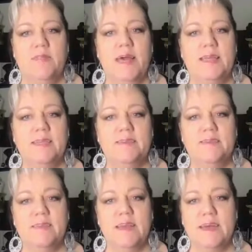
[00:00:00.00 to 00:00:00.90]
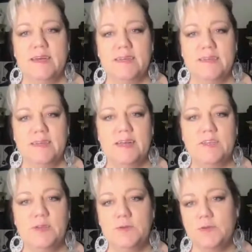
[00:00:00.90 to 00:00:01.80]
That is a
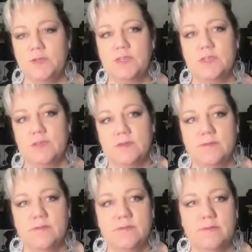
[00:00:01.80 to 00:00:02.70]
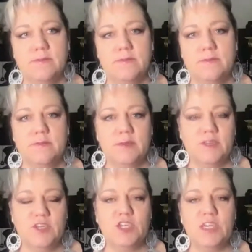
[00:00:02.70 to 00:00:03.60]
huge
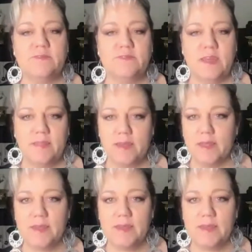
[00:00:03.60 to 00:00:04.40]
shift, I think.